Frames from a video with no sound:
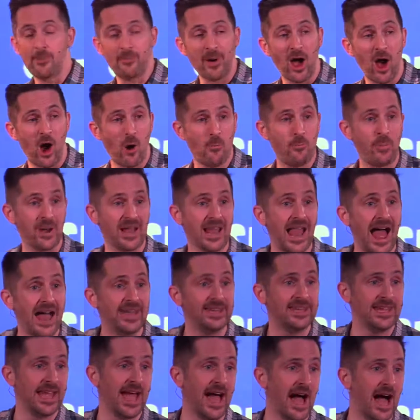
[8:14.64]
about a
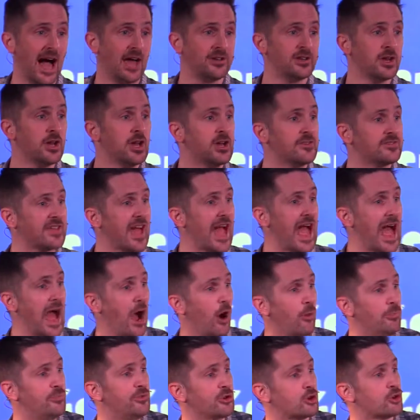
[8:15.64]
plan he had to
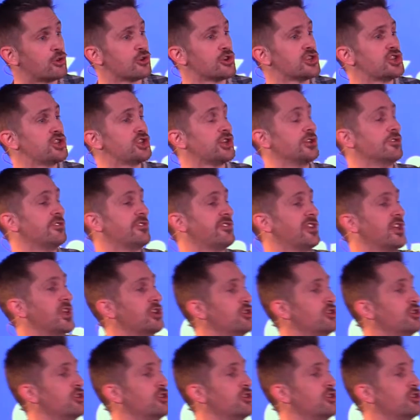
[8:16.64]
help the Christians